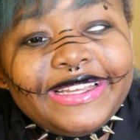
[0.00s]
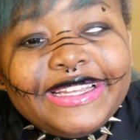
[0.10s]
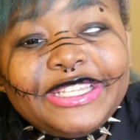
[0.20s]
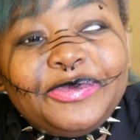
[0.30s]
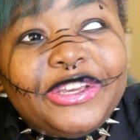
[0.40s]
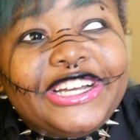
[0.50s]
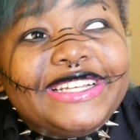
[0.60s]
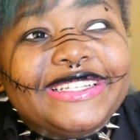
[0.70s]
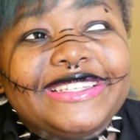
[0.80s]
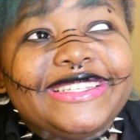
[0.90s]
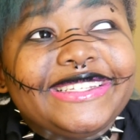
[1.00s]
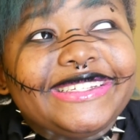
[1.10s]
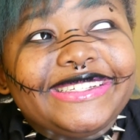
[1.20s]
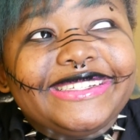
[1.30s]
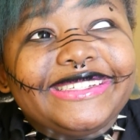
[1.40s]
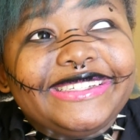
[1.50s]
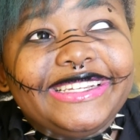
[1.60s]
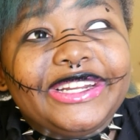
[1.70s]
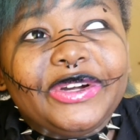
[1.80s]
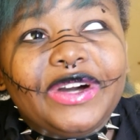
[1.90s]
It's because, you know,